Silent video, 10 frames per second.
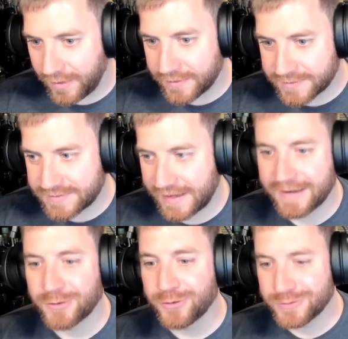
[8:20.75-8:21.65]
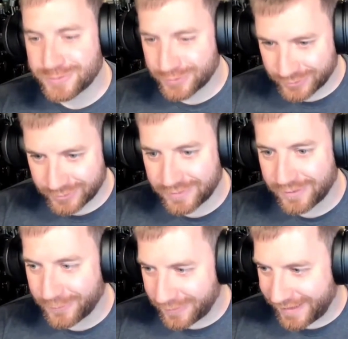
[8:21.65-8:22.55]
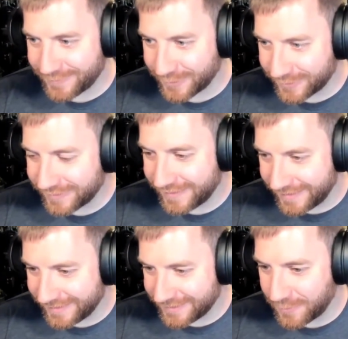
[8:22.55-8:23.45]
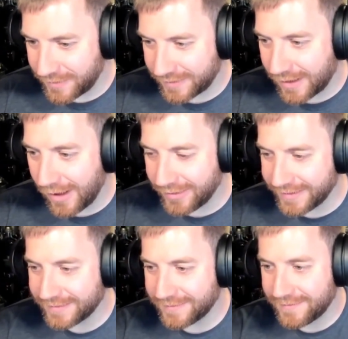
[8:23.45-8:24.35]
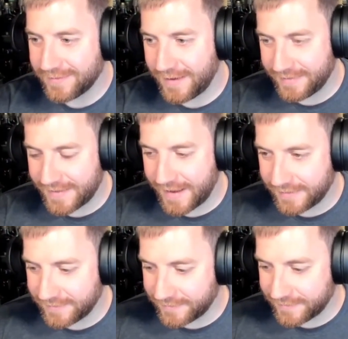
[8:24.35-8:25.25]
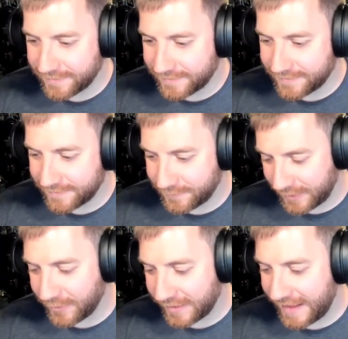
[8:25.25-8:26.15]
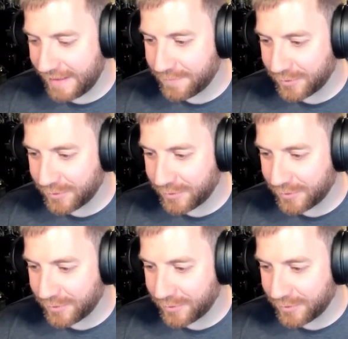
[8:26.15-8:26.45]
standards or whatever you want to call it, and then we go to Campbelltown